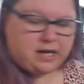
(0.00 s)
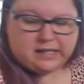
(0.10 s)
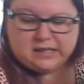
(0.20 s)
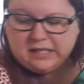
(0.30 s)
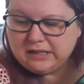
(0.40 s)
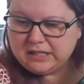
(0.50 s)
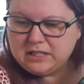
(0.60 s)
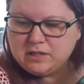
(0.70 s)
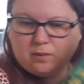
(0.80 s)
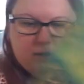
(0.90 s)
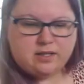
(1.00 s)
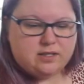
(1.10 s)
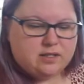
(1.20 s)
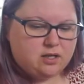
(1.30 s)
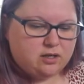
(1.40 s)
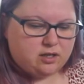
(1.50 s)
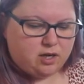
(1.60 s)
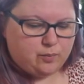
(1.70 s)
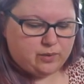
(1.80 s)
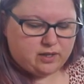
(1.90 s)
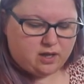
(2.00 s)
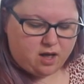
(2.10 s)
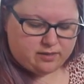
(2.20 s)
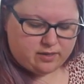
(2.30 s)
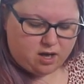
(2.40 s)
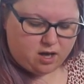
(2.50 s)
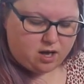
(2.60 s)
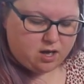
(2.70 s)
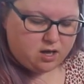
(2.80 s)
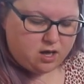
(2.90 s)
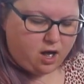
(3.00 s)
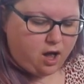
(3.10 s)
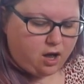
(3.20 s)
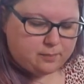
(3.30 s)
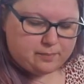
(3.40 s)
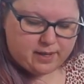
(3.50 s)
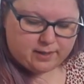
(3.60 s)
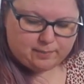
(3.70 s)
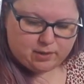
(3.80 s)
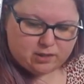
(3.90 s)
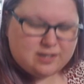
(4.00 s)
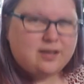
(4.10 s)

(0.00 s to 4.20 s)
I think this one is going to go with the other hardback books.